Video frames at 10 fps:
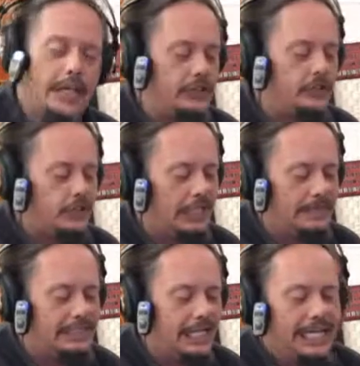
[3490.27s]
So let me
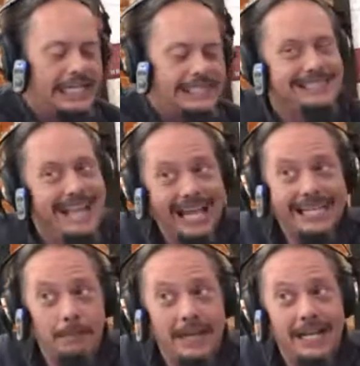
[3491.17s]
tell you, it's not
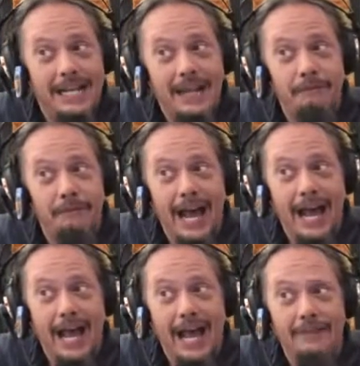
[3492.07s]
going to be like
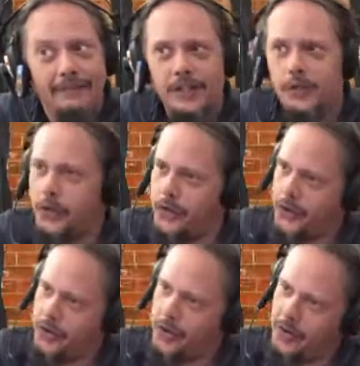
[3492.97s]
5.
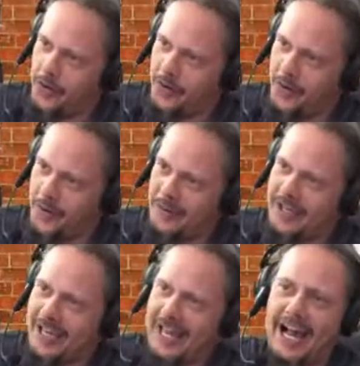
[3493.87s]
No,
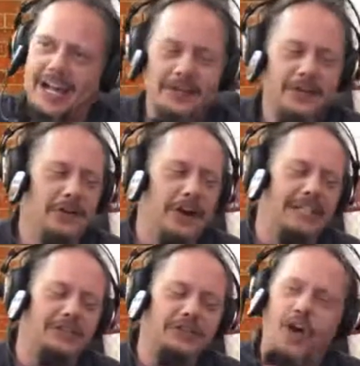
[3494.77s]
okay. I know I
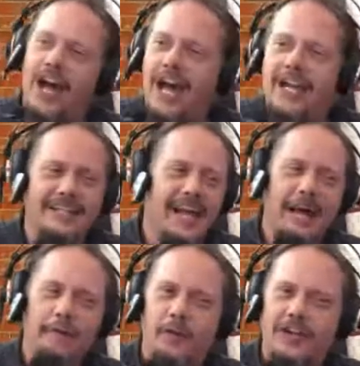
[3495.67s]
tried and
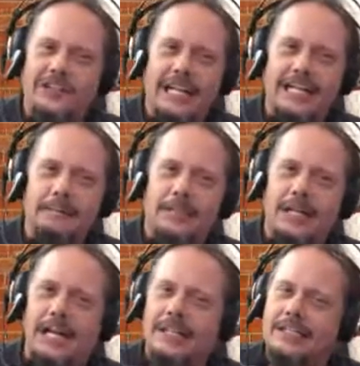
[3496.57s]
I've worked at it, but
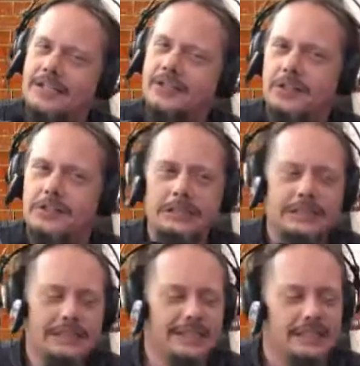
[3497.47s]

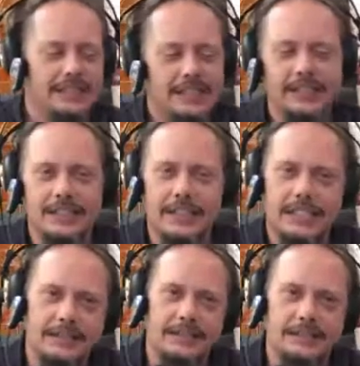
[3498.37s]

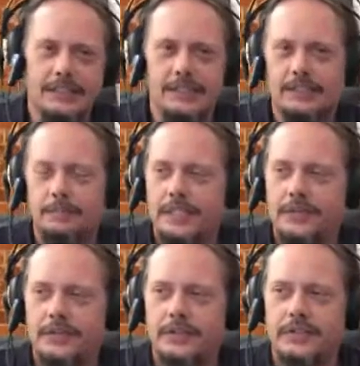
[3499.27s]
it speaks
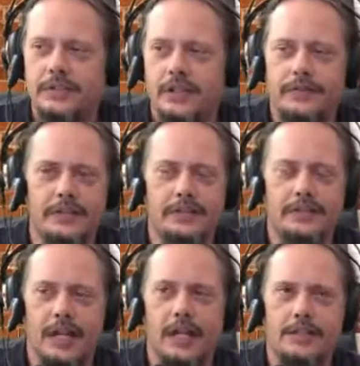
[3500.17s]
for itself. It's
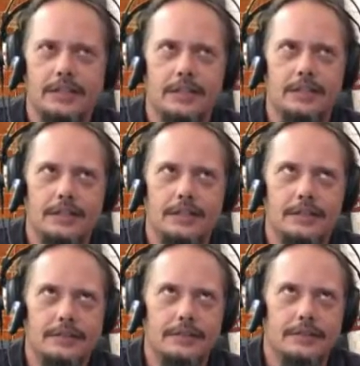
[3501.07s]
not.
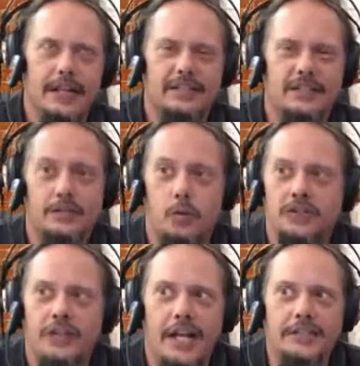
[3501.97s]
I guess it's more
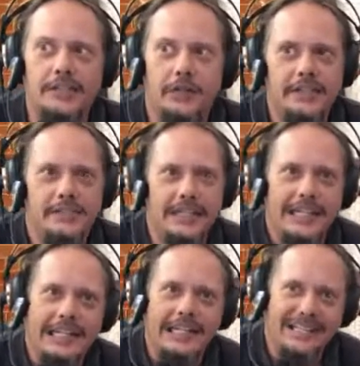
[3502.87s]
psytrance than
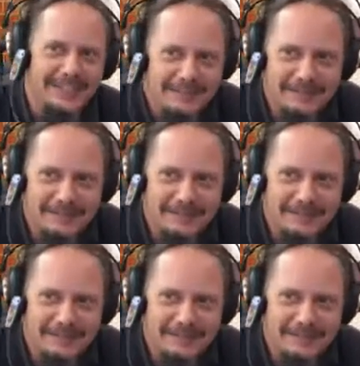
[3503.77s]
anything.